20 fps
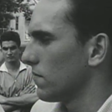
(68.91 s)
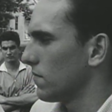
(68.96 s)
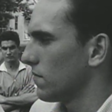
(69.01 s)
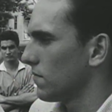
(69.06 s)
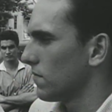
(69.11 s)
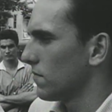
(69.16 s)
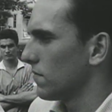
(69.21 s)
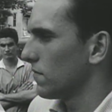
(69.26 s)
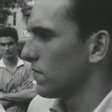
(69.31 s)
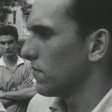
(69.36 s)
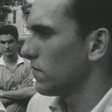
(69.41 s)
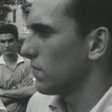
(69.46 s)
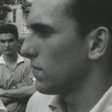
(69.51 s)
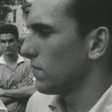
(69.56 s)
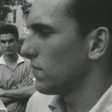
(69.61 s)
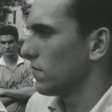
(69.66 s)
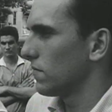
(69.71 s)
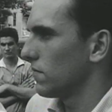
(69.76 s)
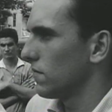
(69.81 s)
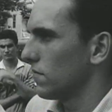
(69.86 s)

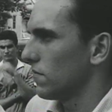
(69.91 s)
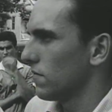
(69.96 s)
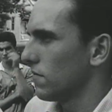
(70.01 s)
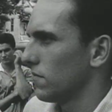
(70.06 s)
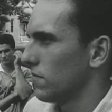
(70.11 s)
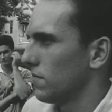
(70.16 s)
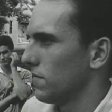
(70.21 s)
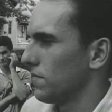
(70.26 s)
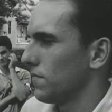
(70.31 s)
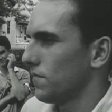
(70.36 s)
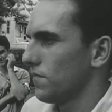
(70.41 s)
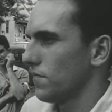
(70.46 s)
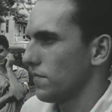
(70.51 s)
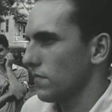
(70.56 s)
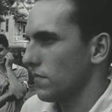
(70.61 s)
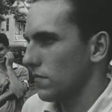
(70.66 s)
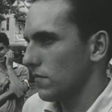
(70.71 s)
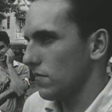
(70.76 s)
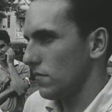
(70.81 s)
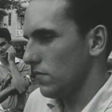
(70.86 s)
Uh, he's been accused
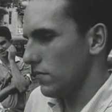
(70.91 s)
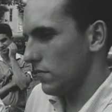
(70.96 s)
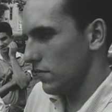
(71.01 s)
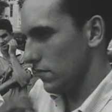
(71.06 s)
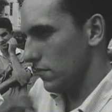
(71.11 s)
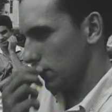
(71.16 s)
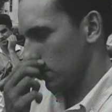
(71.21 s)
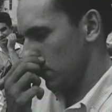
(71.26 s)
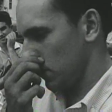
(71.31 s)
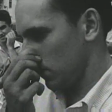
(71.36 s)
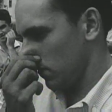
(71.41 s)
by the Cuban police